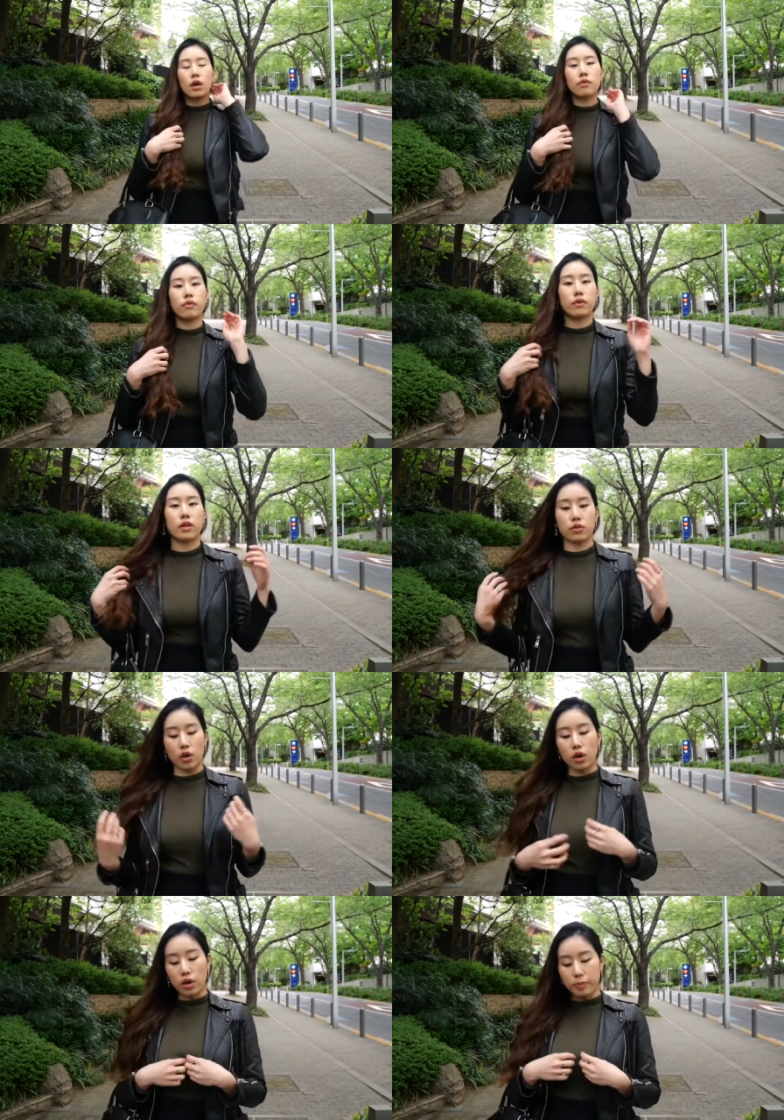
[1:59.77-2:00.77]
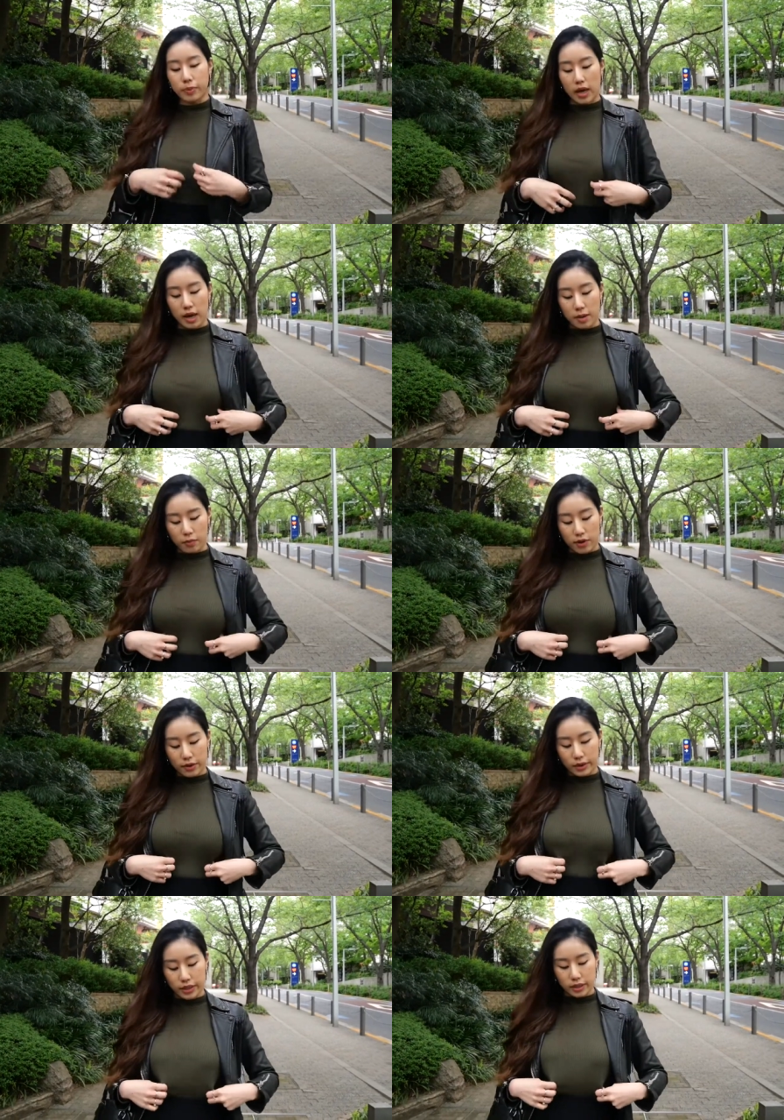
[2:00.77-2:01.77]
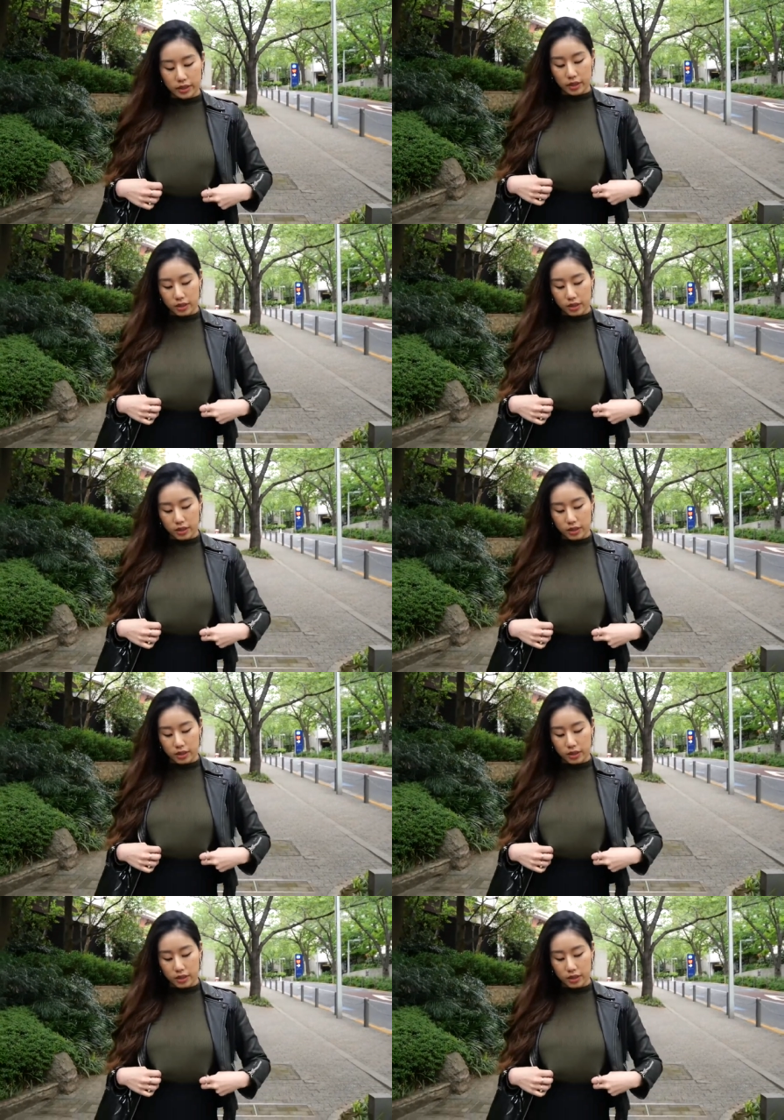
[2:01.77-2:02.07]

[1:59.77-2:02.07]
for the top, I'm wearing